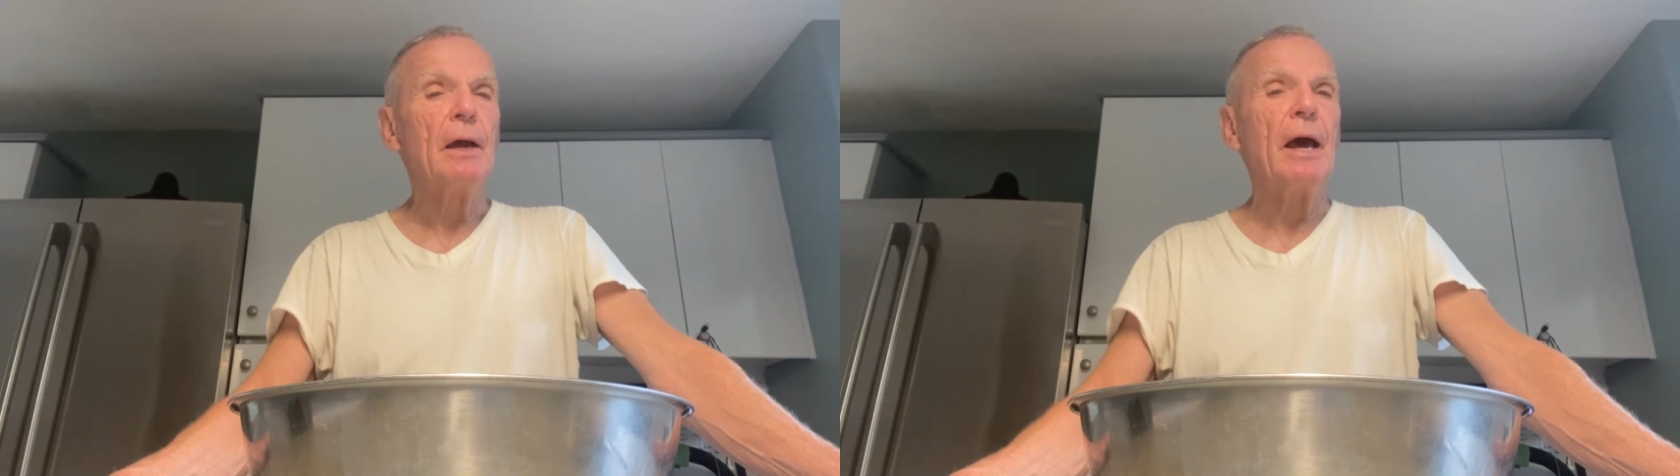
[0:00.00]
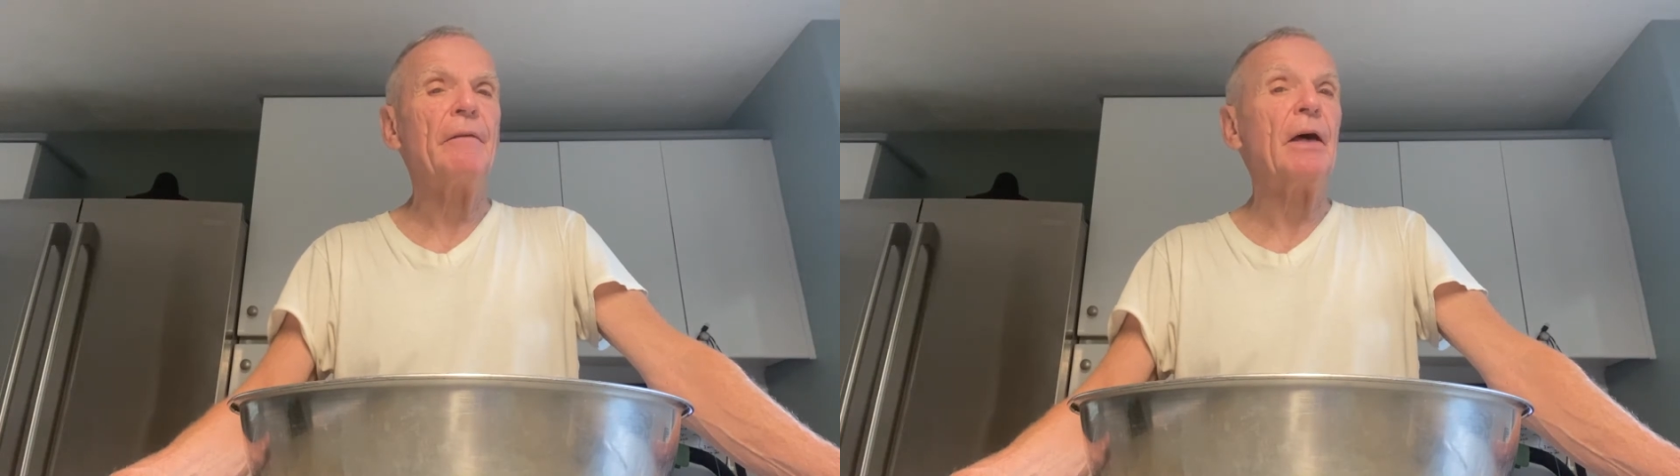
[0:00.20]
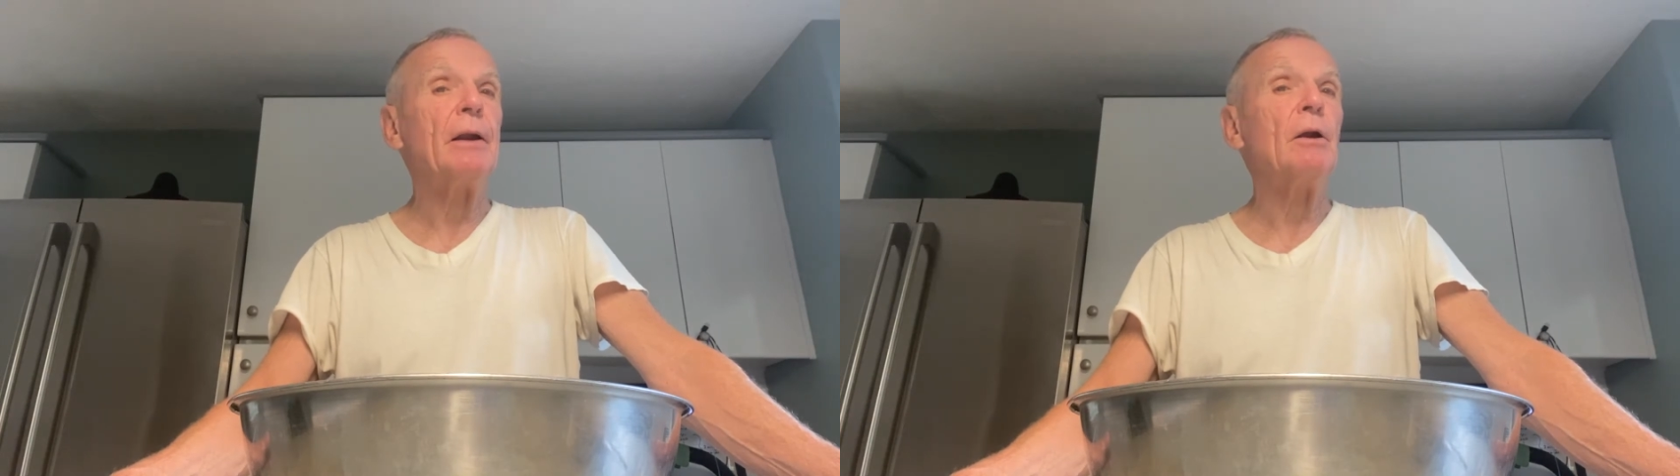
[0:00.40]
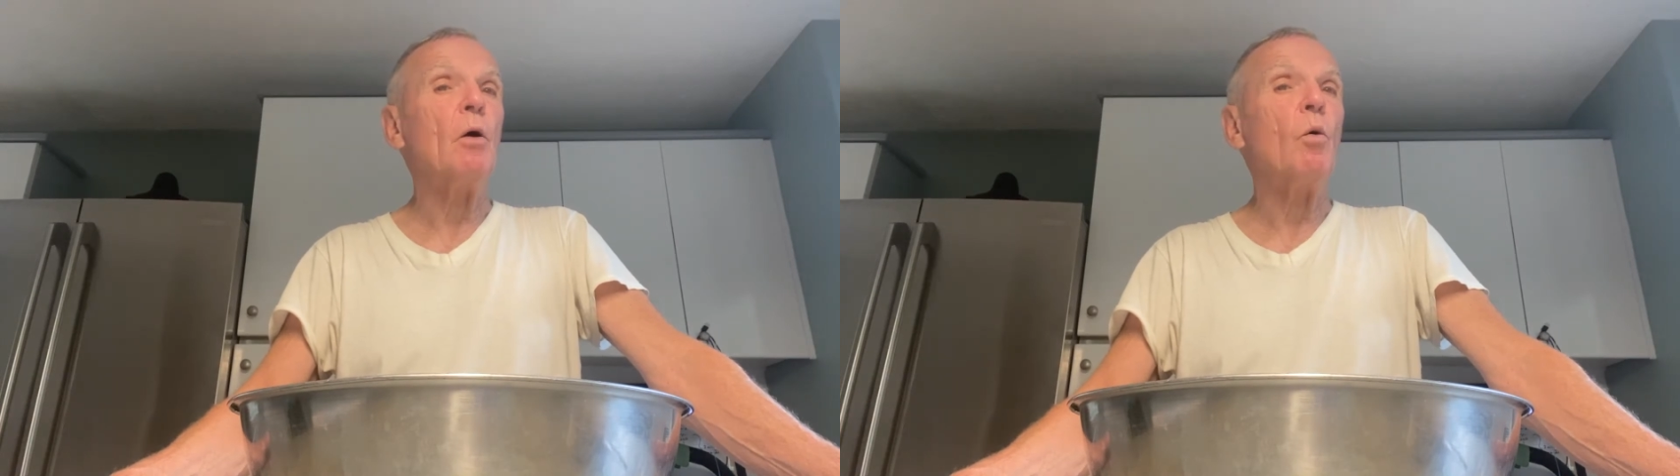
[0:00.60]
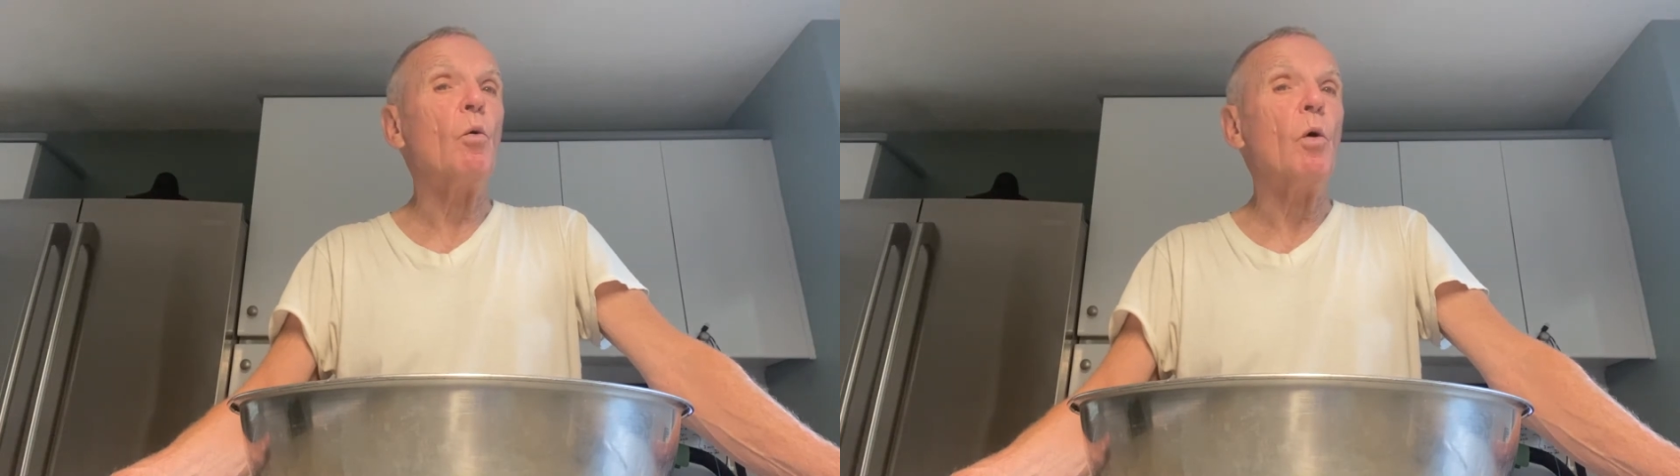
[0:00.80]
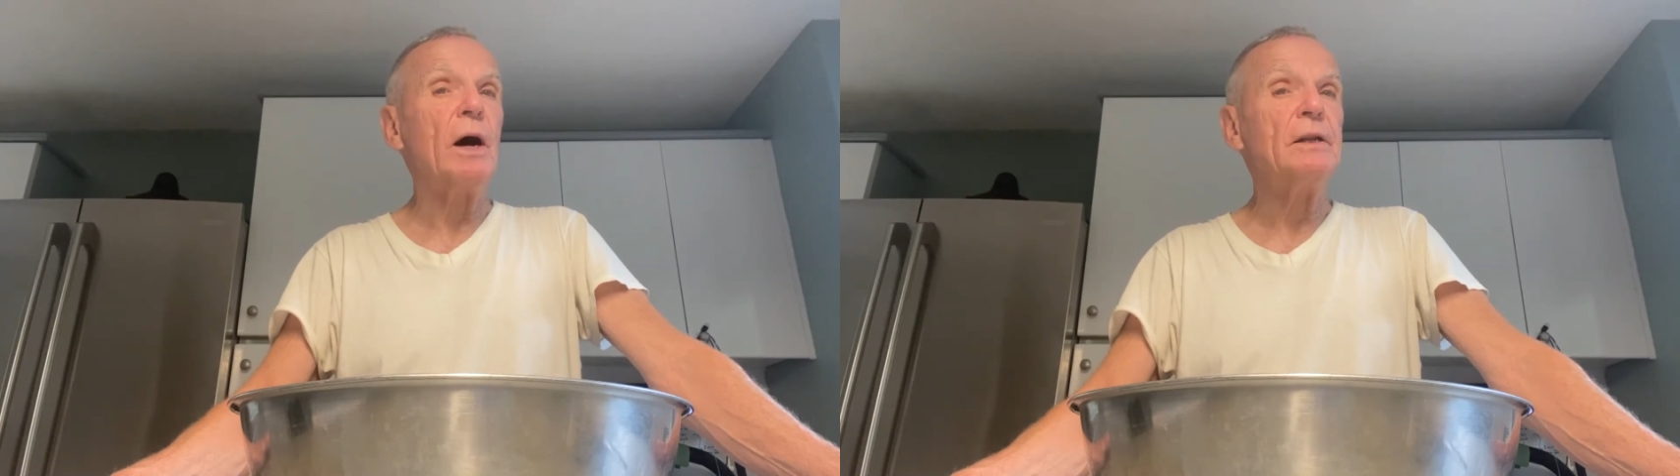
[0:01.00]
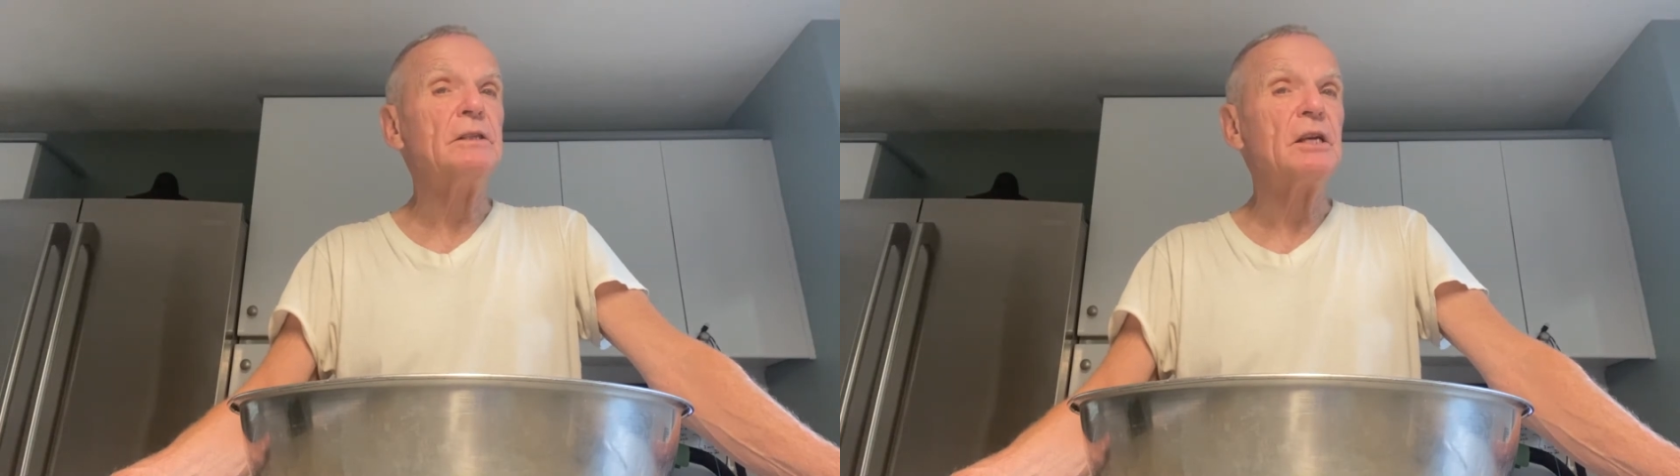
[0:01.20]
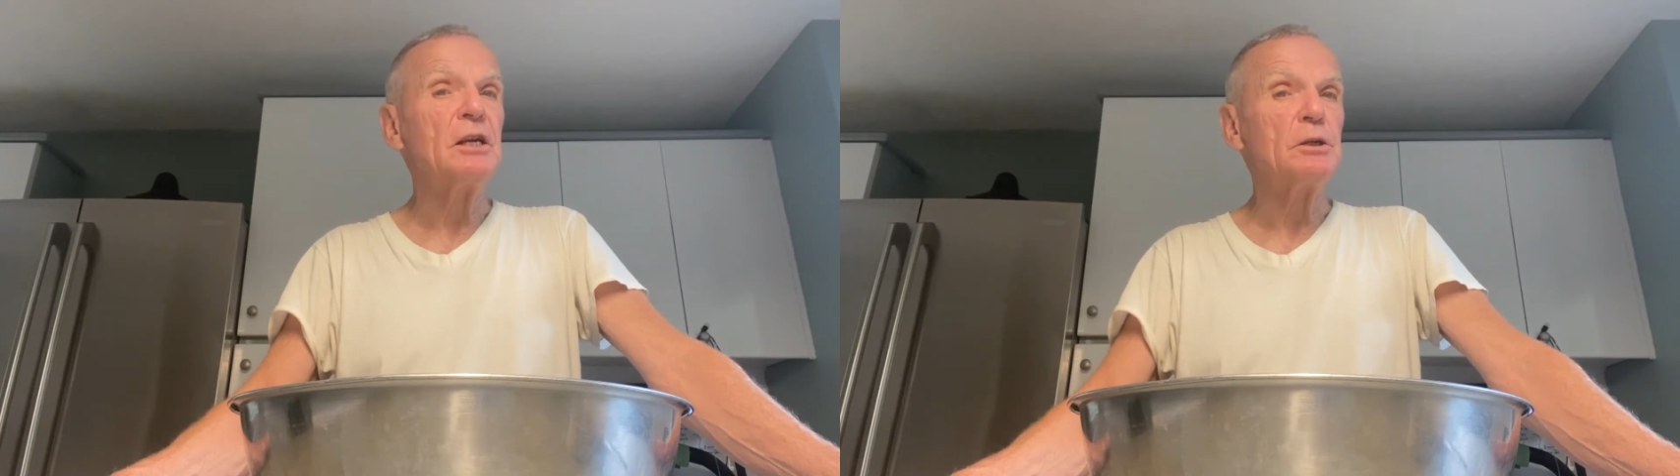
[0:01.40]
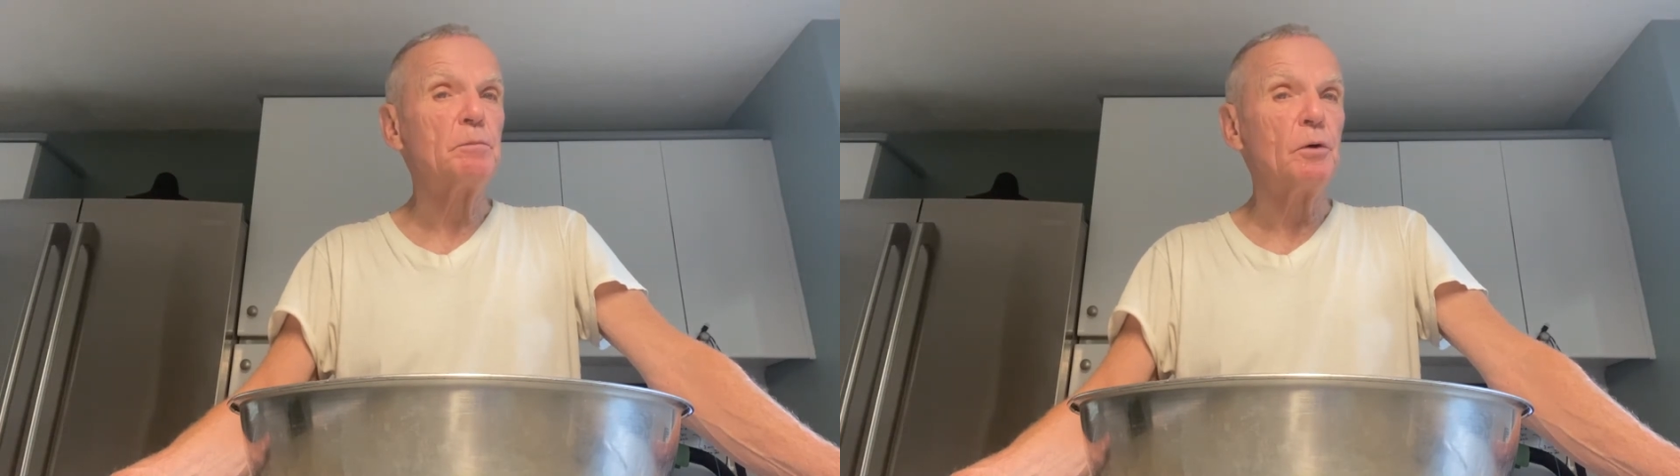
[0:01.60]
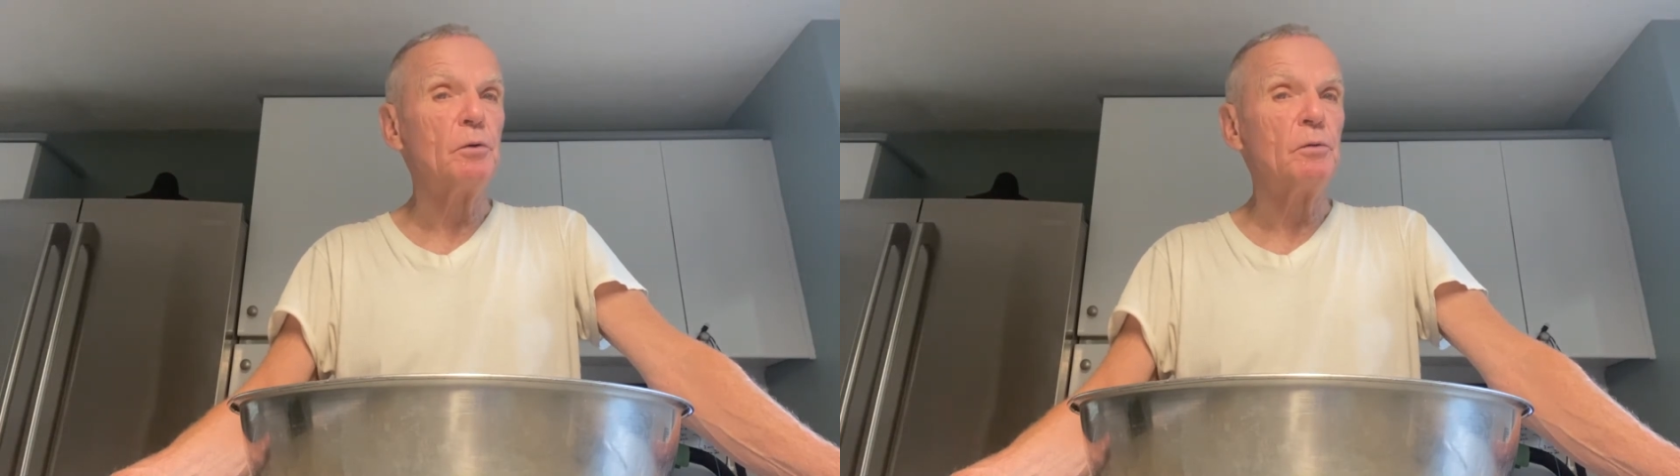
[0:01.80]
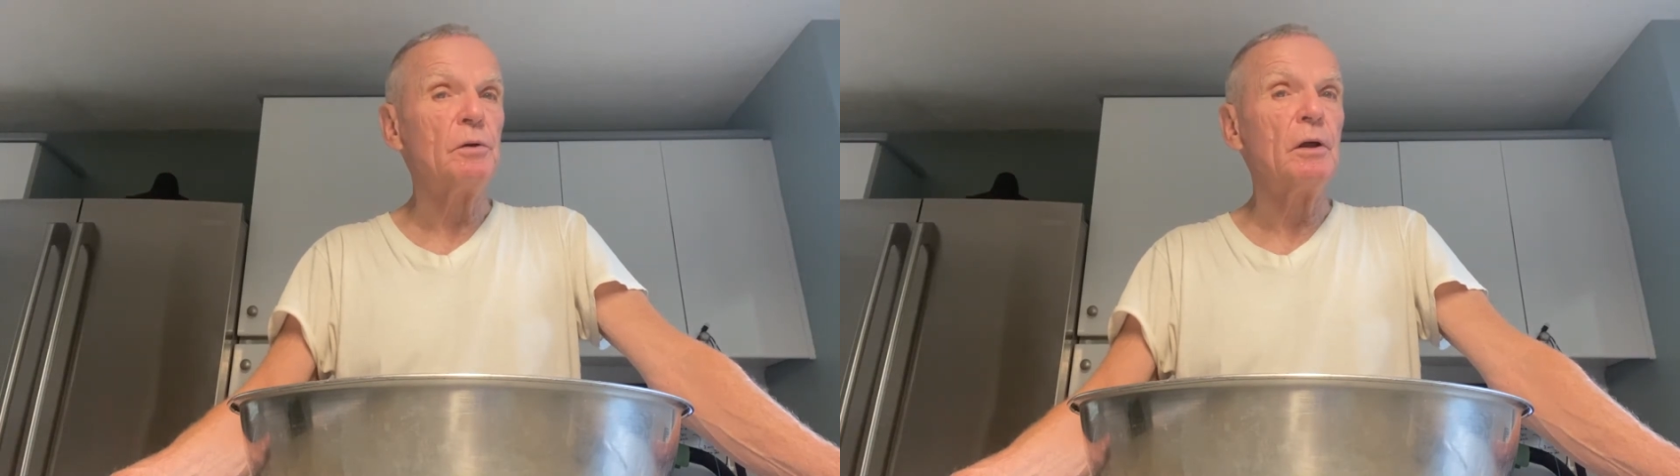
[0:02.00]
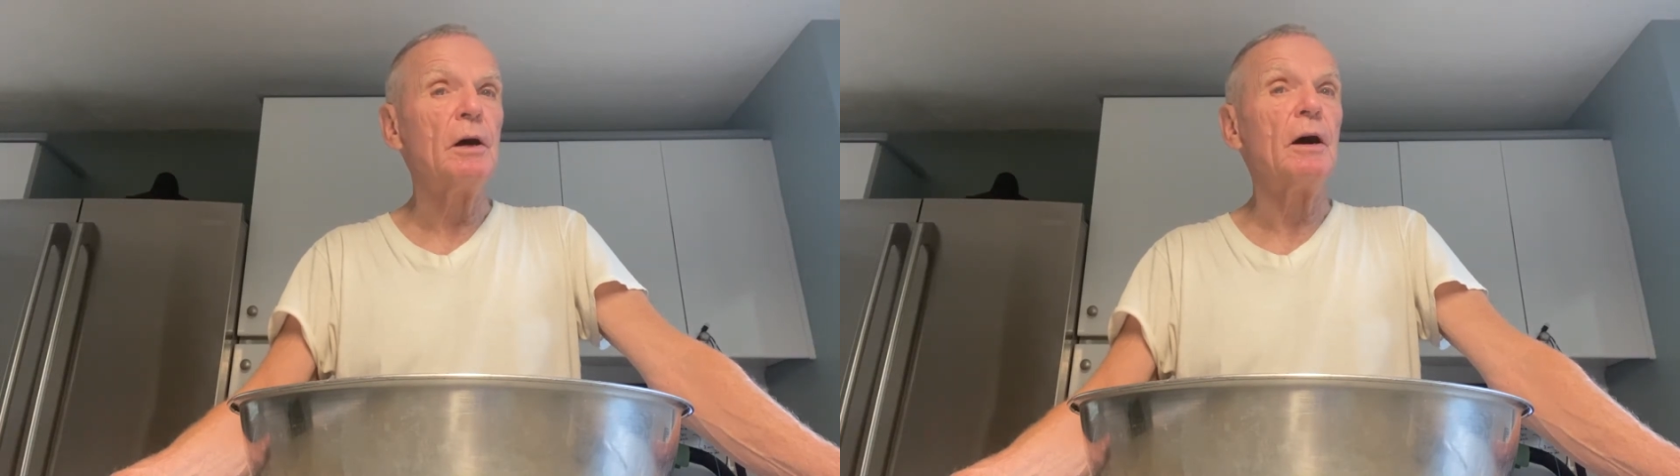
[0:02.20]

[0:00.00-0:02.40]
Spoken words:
And then 1 teaspoon